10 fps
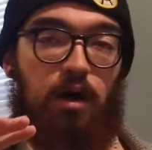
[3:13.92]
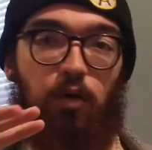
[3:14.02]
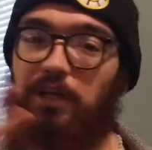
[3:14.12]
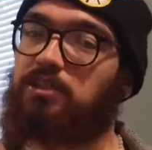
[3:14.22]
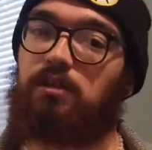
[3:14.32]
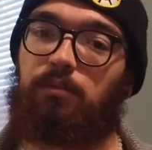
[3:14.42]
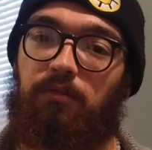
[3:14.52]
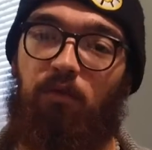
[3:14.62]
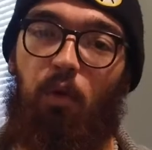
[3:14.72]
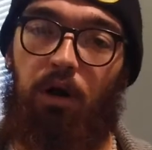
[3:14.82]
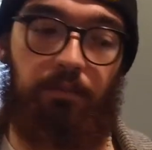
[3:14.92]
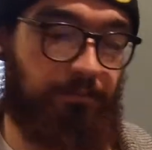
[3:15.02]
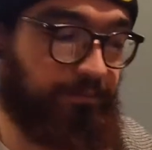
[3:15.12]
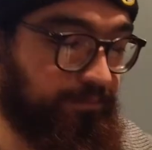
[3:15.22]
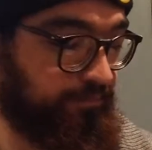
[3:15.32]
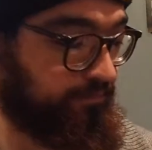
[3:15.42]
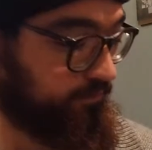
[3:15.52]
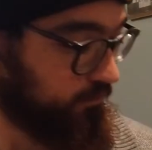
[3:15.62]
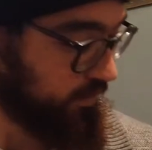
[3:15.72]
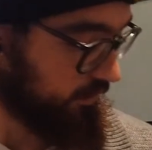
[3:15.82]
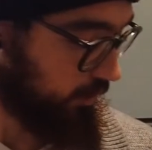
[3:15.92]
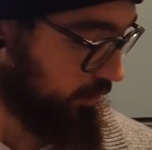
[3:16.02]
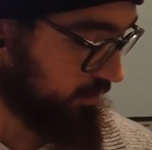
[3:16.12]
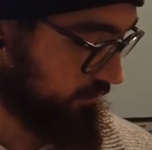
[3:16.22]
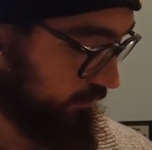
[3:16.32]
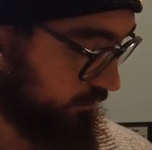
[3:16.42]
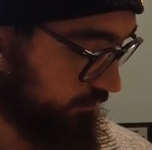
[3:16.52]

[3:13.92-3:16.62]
Question number 4. What's number question?